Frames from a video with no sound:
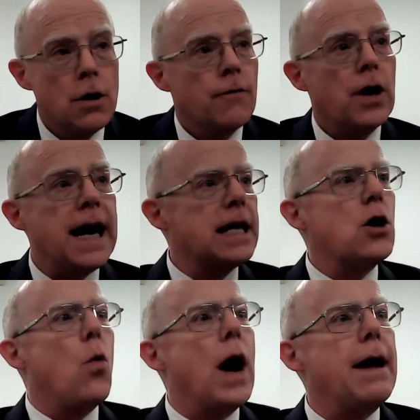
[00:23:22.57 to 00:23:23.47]
For he
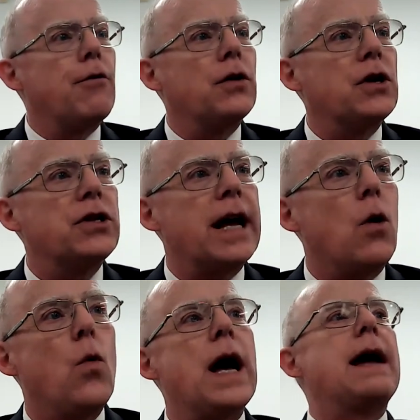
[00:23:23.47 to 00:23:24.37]
that wavereth is like a
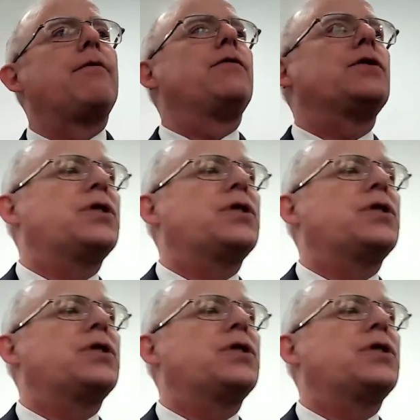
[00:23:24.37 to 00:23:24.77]
wave of the